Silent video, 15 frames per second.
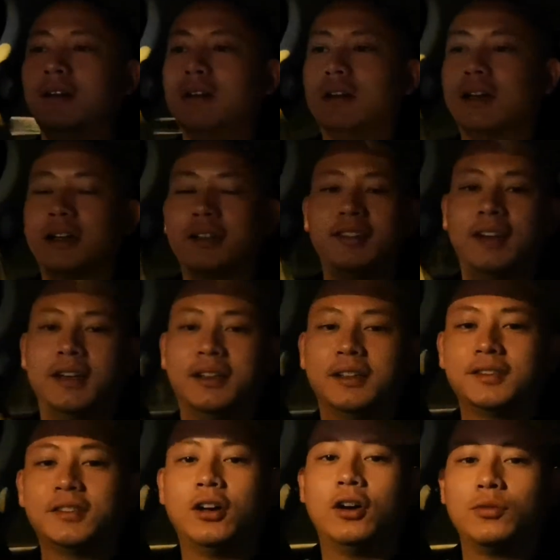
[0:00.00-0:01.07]
like I said,
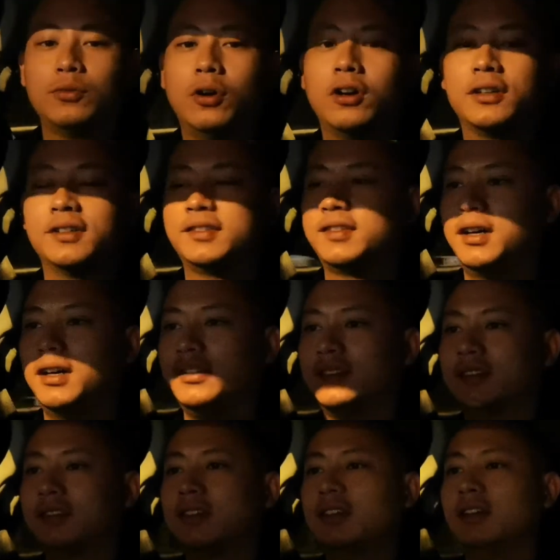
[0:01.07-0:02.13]
it's not rocket
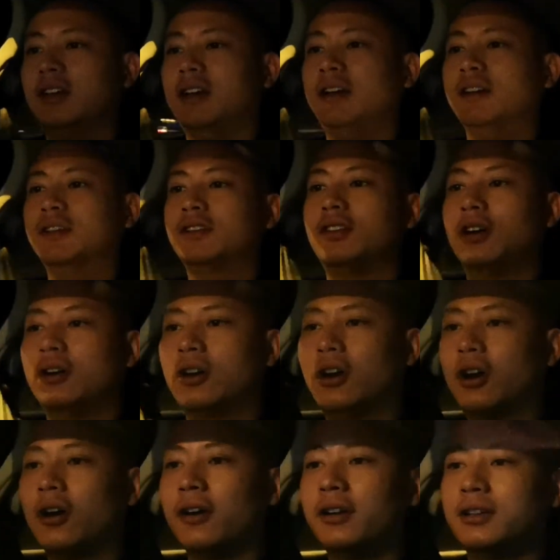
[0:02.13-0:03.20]
science. It is not
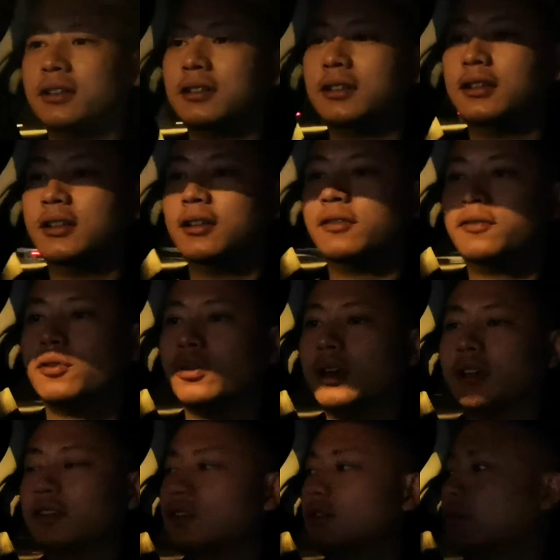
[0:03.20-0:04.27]
hard for
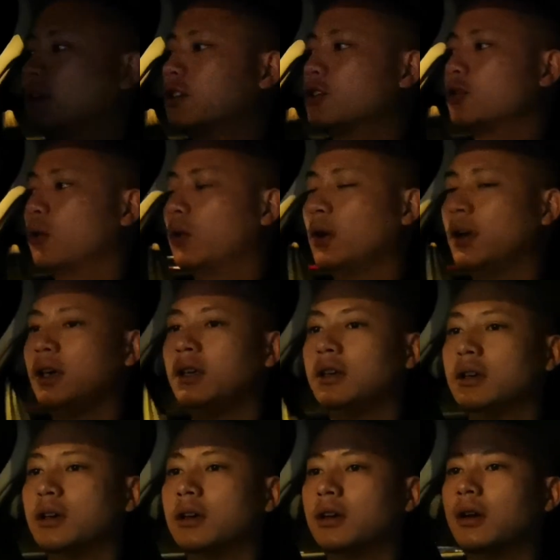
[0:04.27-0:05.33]
us to enjoy
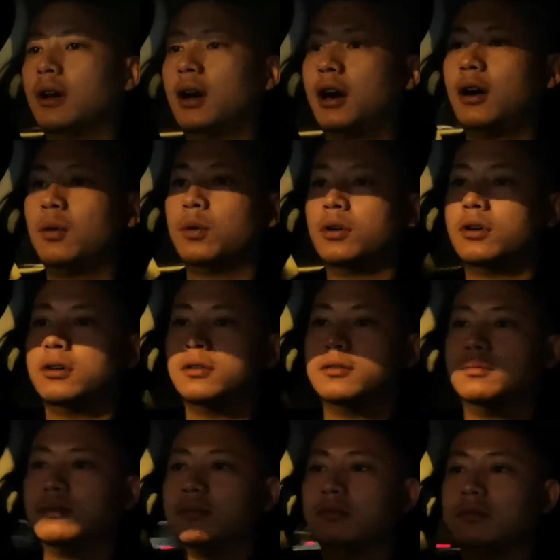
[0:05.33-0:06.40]
our
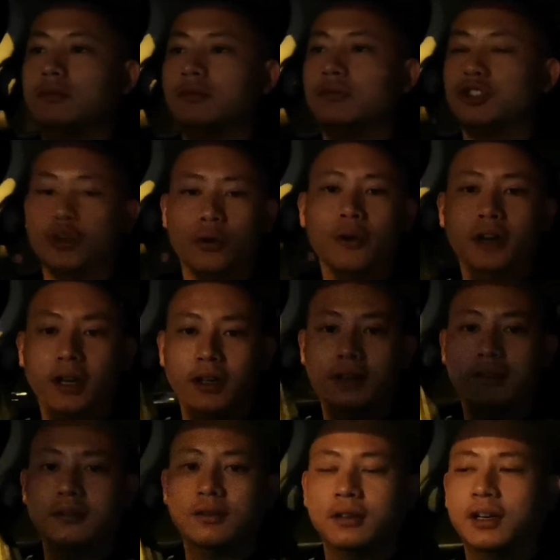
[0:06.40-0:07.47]
journey,
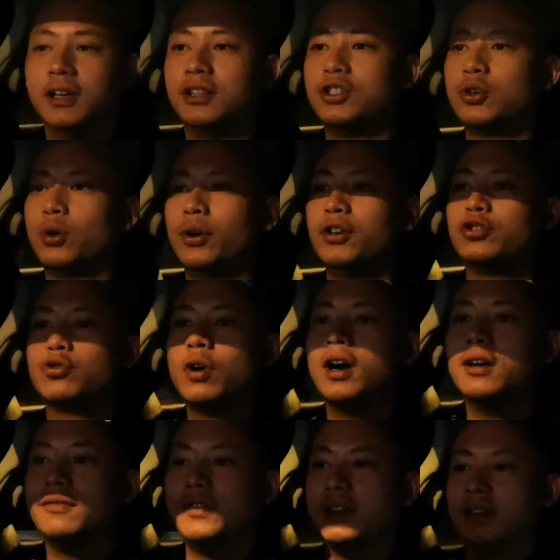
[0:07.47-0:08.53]
enjoy
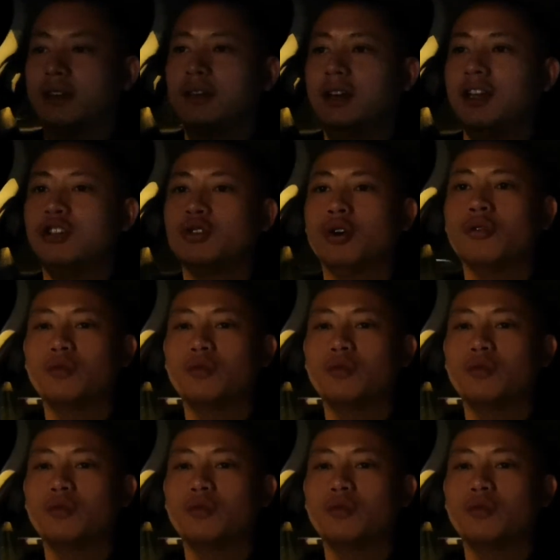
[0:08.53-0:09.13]
driving, enjoy